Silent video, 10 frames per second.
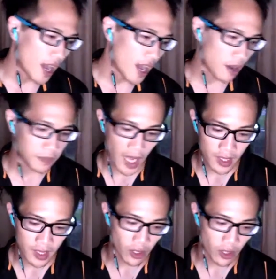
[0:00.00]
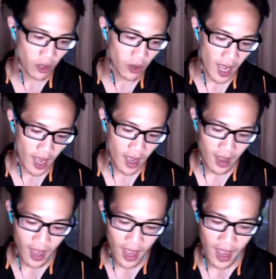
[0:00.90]
And so
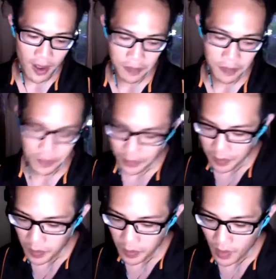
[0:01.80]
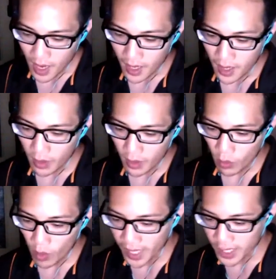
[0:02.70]

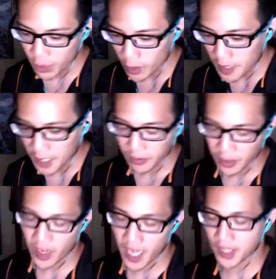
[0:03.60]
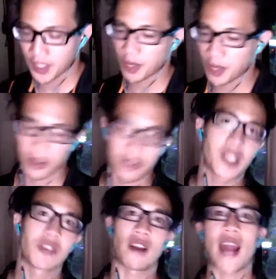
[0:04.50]
I guess one piece of advice in terms of
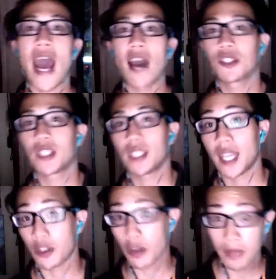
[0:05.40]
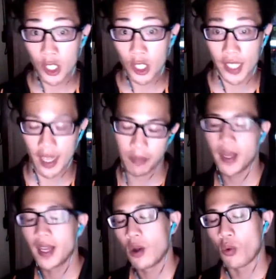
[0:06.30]
figuring out how to light your images out,
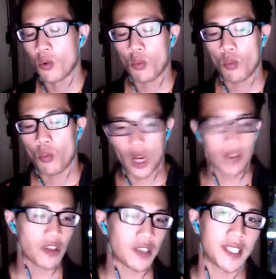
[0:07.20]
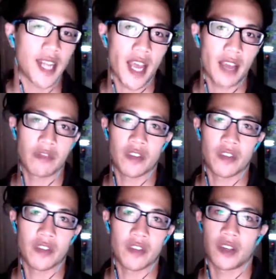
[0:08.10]
one of the things that I have
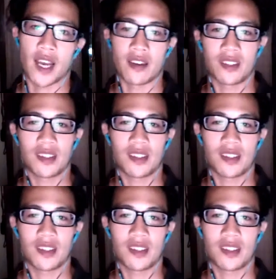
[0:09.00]
figured out